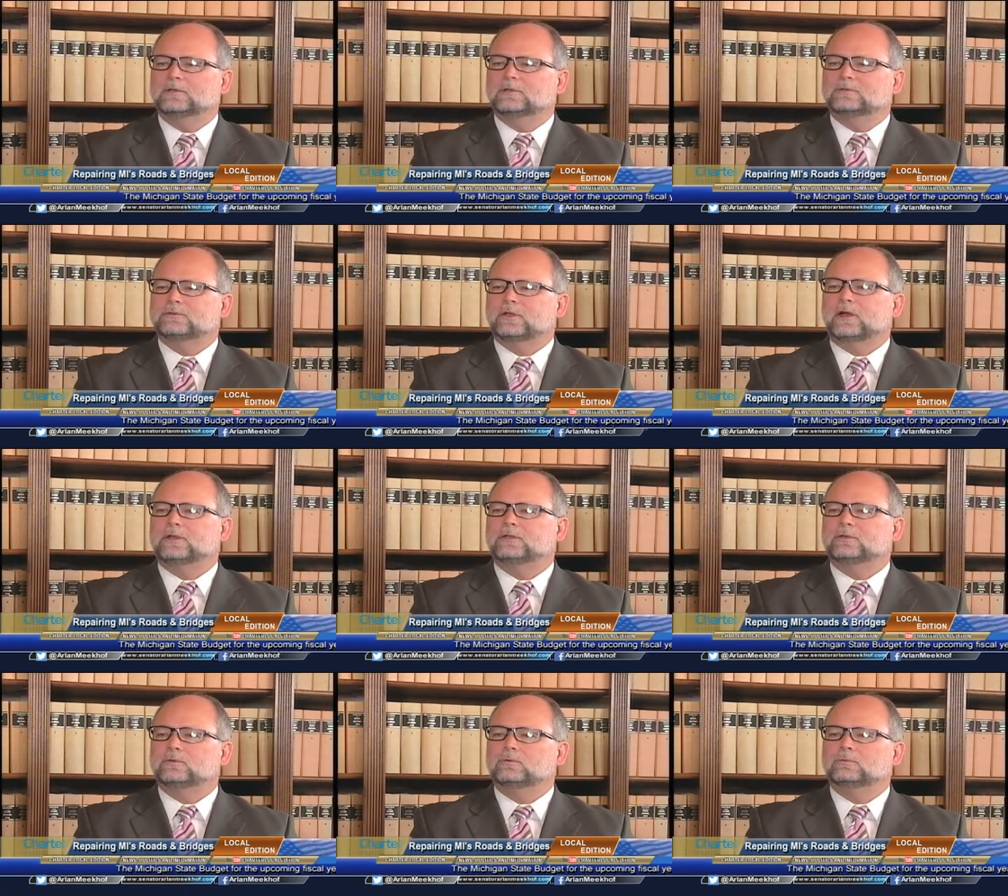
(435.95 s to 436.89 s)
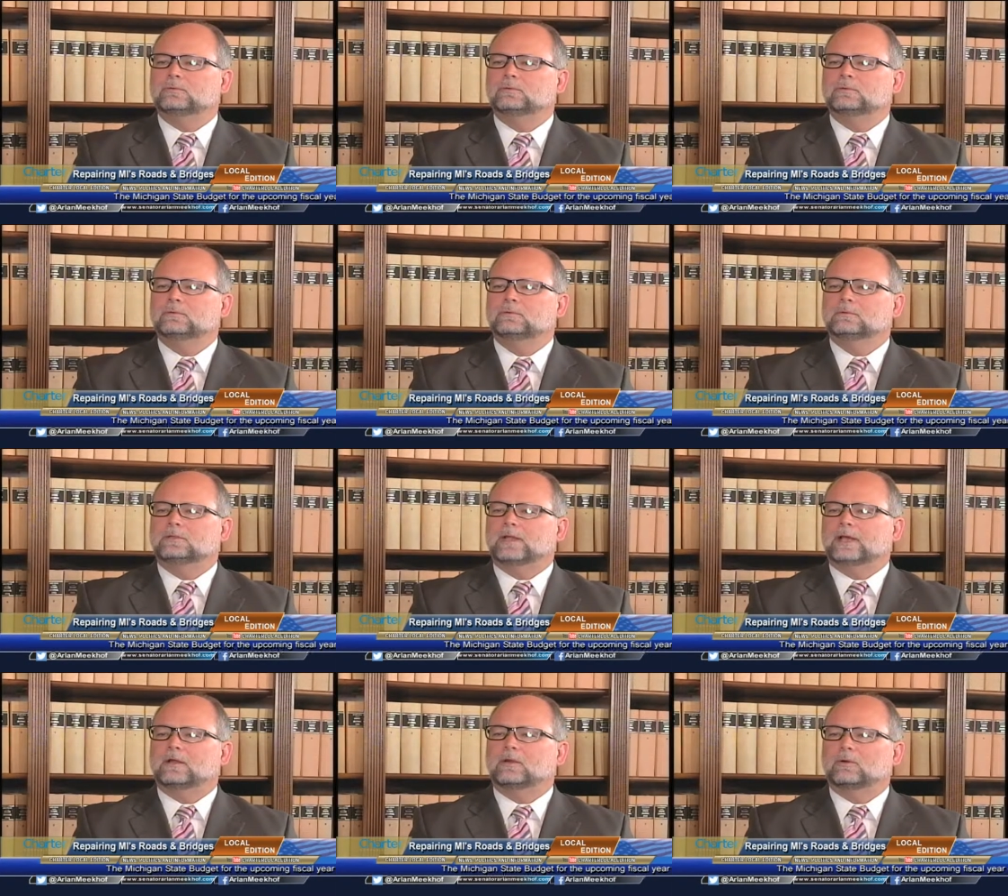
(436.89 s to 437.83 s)
Right. So how do you
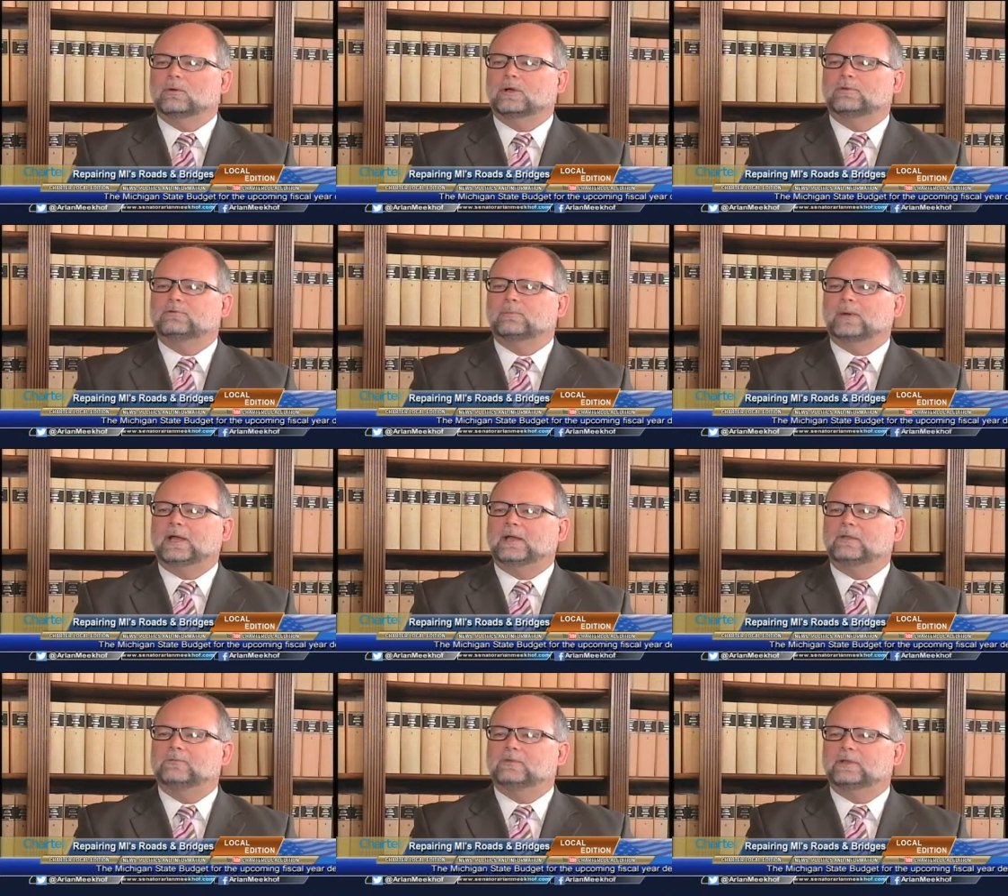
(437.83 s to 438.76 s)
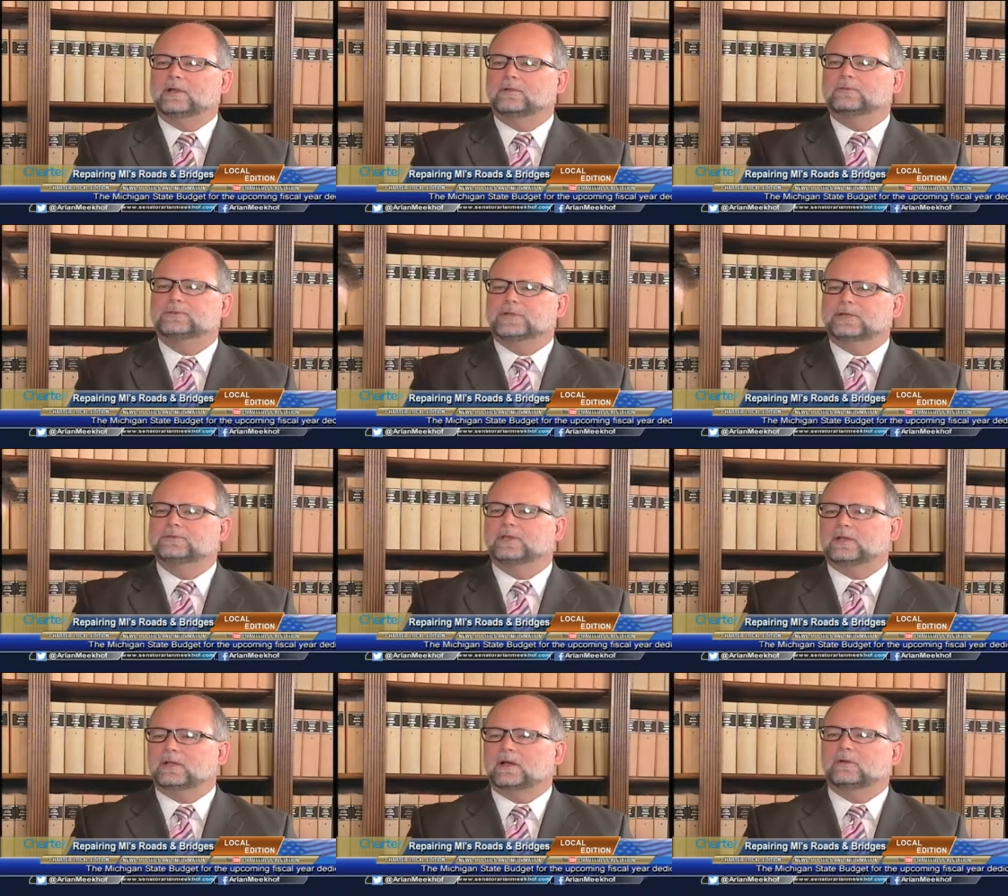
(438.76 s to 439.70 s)
categorize the miles in other states
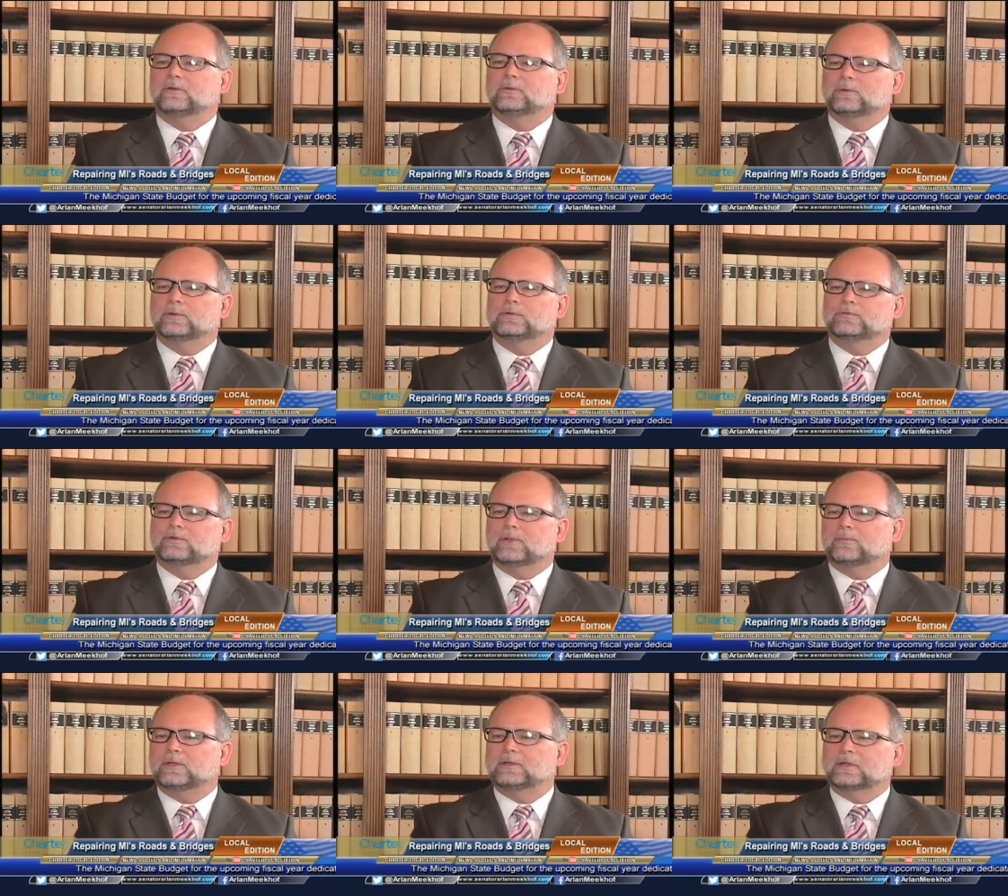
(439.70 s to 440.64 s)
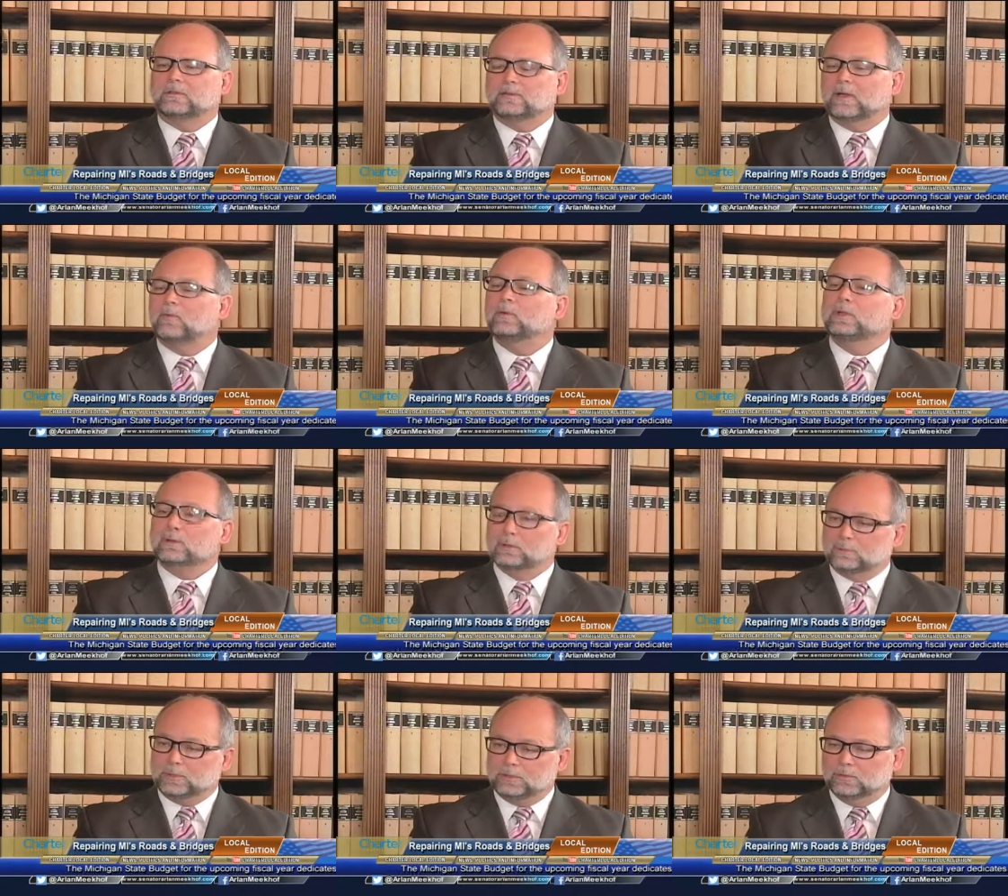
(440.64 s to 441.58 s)
that aren't doing the same thing that, that we
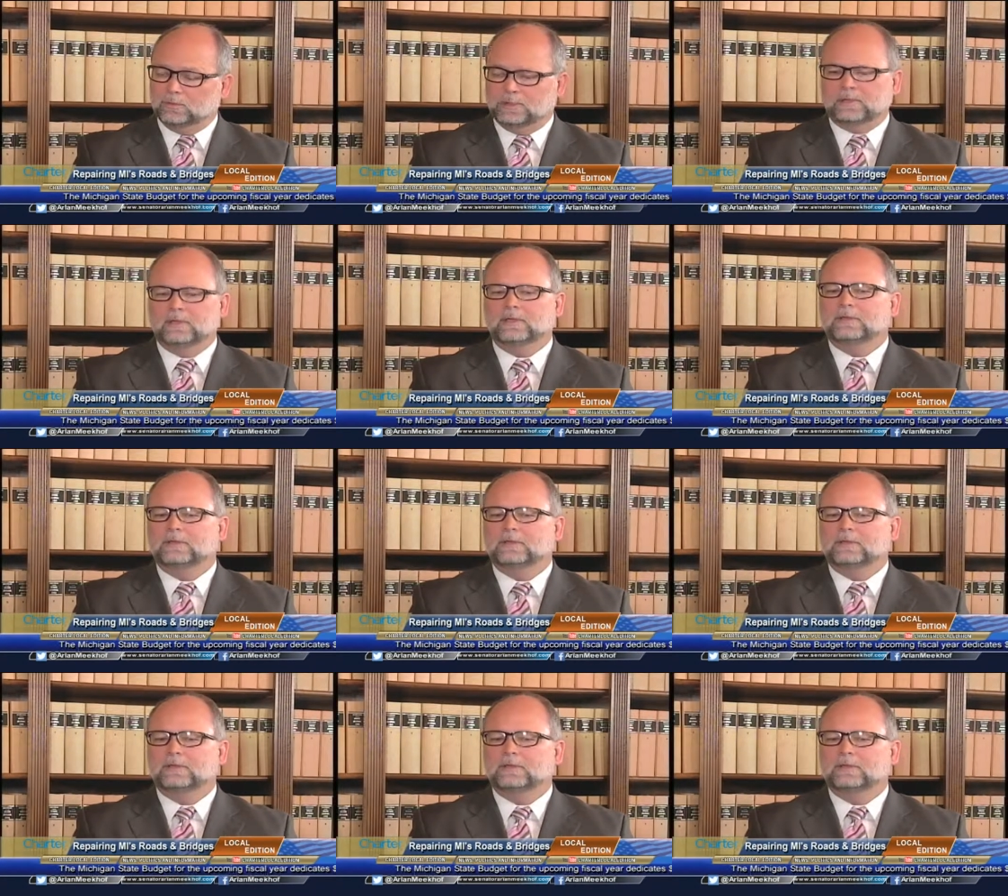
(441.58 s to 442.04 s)
could be doing?